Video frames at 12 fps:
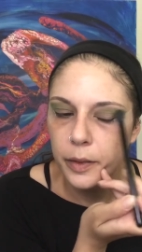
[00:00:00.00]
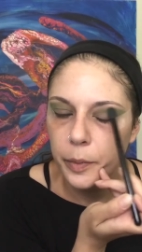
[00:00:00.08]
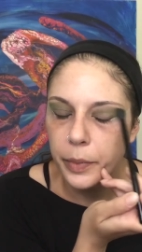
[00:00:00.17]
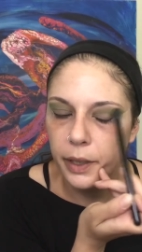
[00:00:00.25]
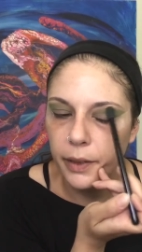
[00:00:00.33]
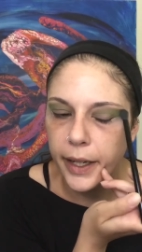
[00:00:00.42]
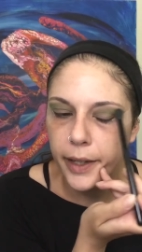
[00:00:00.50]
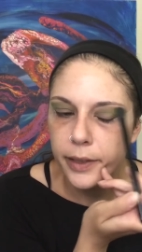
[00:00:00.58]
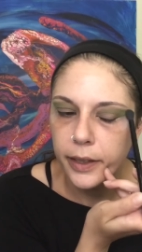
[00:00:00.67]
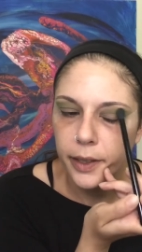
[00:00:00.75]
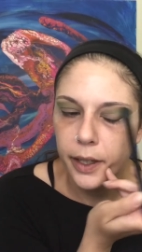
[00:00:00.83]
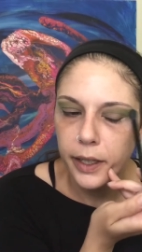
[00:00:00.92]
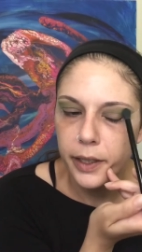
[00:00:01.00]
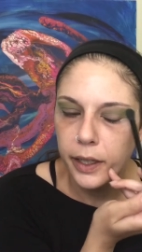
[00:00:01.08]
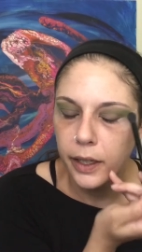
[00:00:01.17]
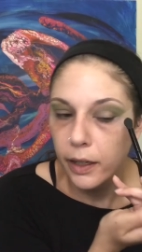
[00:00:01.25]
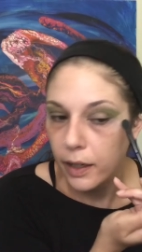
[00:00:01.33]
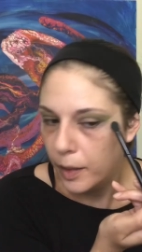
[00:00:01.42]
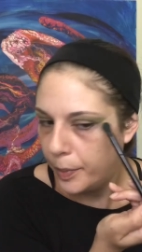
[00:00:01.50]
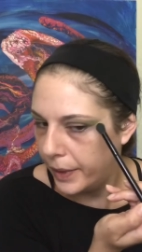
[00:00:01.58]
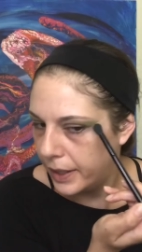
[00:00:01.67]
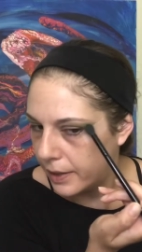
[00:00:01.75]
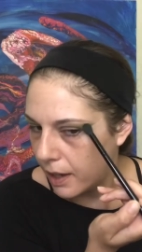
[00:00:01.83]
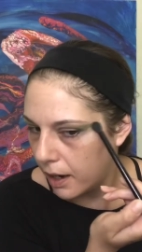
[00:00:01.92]
But alas, I did. I
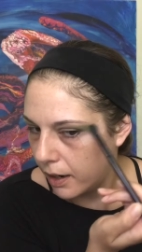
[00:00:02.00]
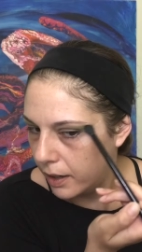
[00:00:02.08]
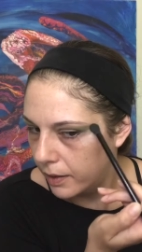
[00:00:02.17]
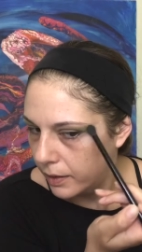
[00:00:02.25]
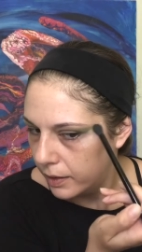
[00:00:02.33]
played soccer.